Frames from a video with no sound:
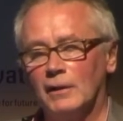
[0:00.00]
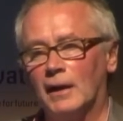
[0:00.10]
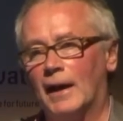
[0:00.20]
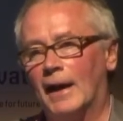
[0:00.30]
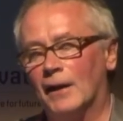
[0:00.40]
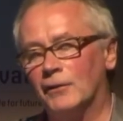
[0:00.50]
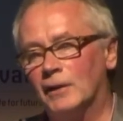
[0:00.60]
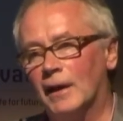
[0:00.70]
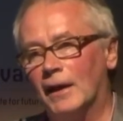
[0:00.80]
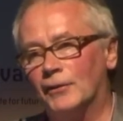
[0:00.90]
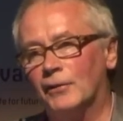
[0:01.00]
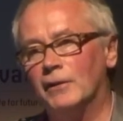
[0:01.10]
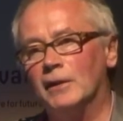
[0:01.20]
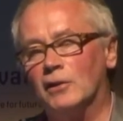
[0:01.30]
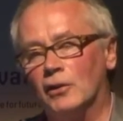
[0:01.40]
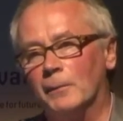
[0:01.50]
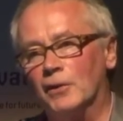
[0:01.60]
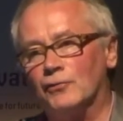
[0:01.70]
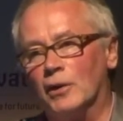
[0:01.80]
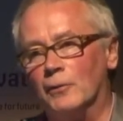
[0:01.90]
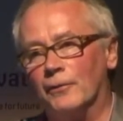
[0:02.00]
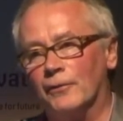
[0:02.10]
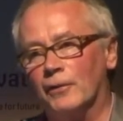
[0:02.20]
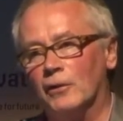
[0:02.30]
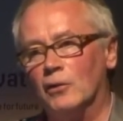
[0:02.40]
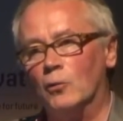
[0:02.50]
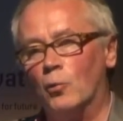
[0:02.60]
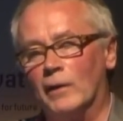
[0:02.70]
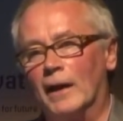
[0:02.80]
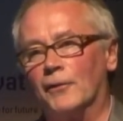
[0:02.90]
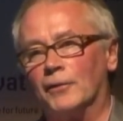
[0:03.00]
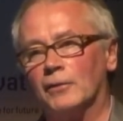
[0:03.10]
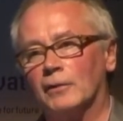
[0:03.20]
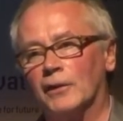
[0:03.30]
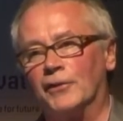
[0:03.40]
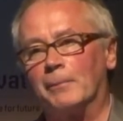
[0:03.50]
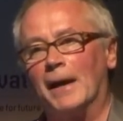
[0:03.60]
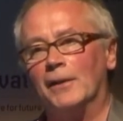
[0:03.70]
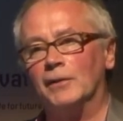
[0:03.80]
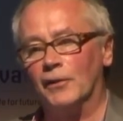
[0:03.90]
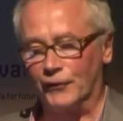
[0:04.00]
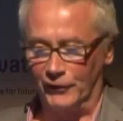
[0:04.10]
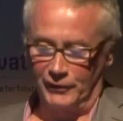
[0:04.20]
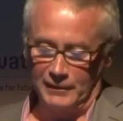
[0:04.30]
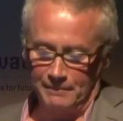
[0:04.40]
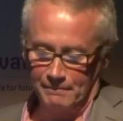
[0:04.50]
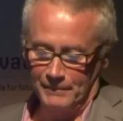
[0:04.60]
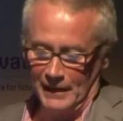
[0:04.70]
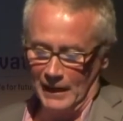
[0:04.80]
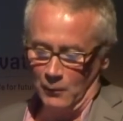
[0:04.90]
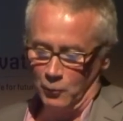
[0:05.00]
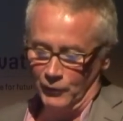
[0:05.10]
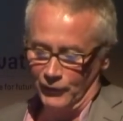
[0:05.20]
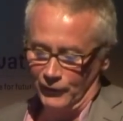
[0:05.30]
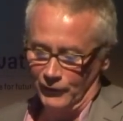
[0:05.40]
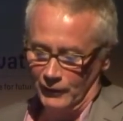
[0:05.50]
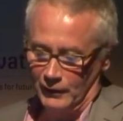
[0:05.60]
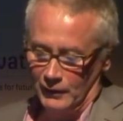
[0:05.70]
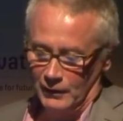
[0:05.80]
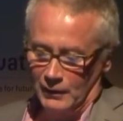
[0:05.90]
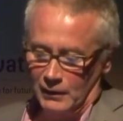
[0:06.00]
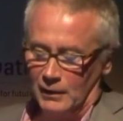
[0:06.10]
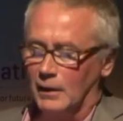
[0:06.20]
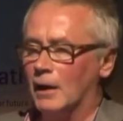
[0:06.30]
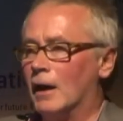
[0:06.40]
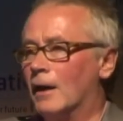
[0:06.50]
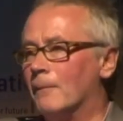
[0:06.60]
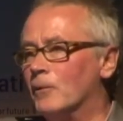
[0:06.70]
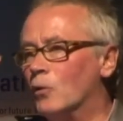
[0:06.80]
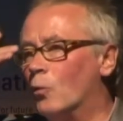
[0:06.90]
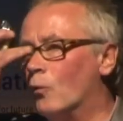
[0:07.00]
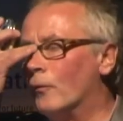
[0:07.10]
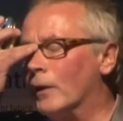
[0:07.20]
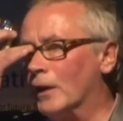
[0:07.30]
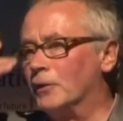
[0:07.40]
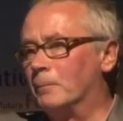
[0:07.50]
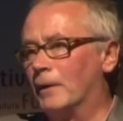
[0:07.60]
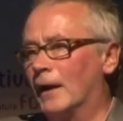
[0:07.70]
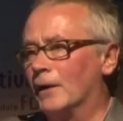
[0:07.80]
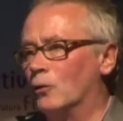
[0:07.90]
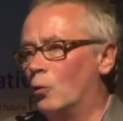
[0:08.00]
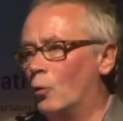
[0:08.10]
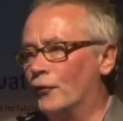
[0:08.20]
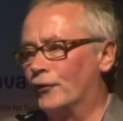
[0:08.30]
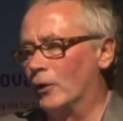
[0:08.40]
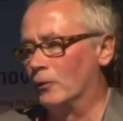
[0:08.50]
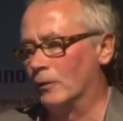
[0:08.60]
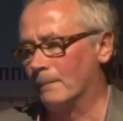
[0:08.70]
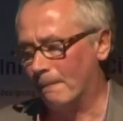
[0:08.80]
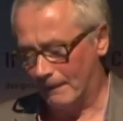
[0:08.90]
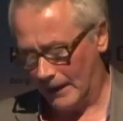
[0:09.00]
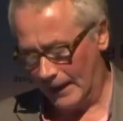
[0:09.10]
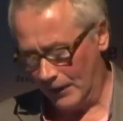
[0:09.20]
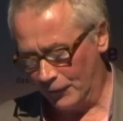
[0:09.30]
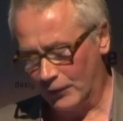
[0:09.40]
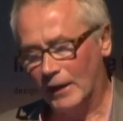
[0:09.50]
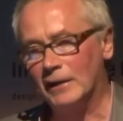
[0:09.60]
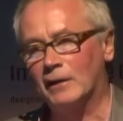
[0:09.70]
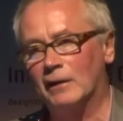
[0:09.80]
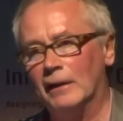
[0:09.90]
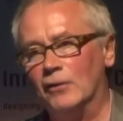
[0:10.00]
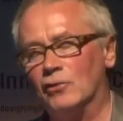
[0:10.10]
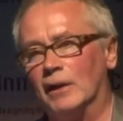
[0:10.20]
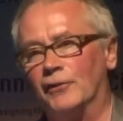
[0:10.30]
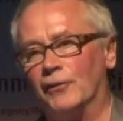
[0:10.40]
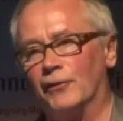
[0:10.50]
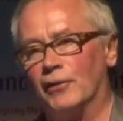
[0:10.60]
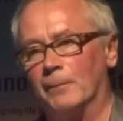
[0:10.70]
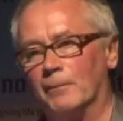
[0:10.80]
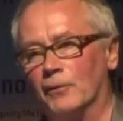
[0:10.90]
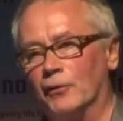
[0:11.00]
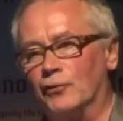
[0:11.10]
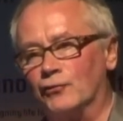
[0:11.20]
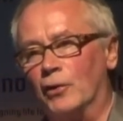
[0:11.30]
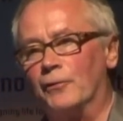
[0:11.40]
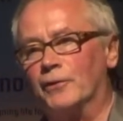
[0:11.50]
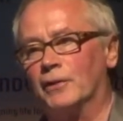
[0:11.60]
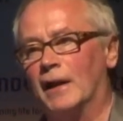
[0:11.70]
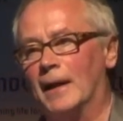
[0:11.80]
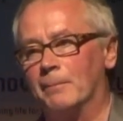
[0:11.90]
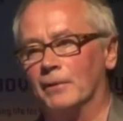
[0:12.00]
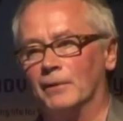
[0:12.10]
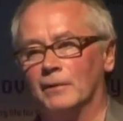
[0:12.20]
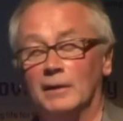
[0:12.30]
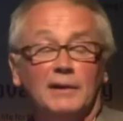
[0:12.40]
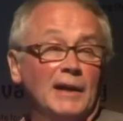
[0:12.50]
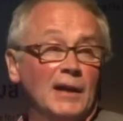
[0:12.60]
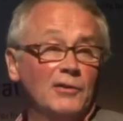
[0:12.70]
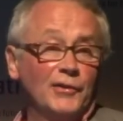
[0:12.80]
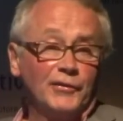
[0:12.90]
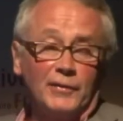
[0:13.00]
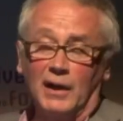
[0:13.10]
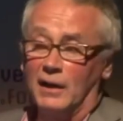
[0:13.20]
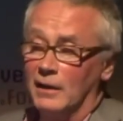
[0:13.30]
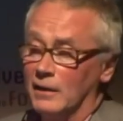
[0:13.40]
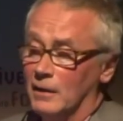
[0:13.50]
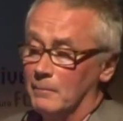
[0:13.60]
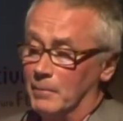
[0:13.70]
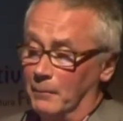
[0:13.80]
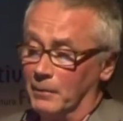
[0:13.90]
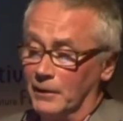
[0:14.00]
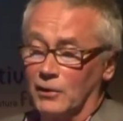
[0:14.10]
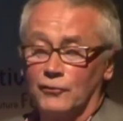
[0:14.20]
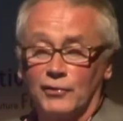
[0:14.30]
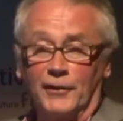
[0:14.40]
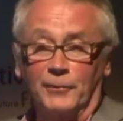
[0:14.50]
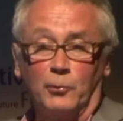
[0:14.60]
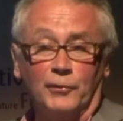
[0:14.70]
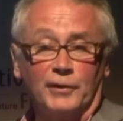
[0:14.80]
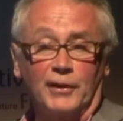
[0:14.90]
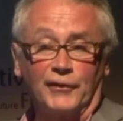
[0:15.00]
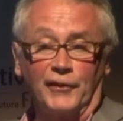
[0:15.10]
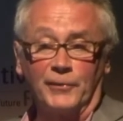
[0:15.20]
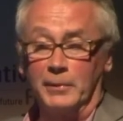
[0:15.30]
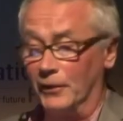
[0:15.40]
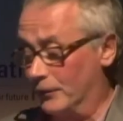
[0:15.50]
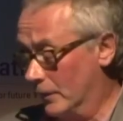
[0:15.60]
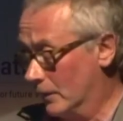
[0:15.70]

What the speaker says: and get the economic growth without expanding the city outwards. The London plan also has a clear relationship that growth can happen in areas of high public transport accessibility.